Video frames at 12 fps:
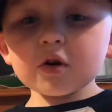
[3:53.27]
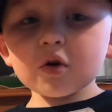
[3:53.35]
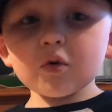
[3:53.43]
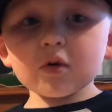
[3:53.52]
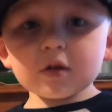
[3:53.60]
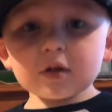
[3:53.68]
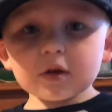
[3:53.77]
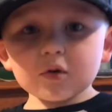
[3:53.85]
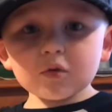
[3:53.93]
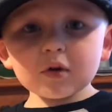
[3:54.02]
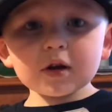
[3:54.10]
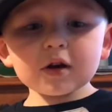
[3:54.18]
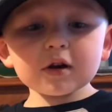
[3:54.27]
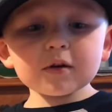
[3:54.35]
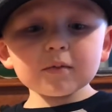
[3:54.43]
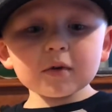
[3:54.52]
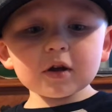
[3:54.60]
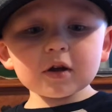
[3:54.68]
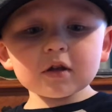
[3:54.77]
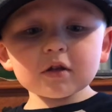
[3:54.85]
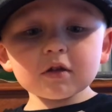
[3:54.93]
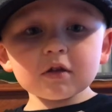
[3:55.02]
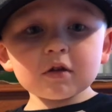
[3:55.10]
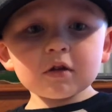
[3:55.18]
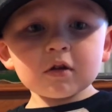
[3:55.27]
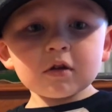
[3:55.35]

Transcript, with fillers: know what serrated is?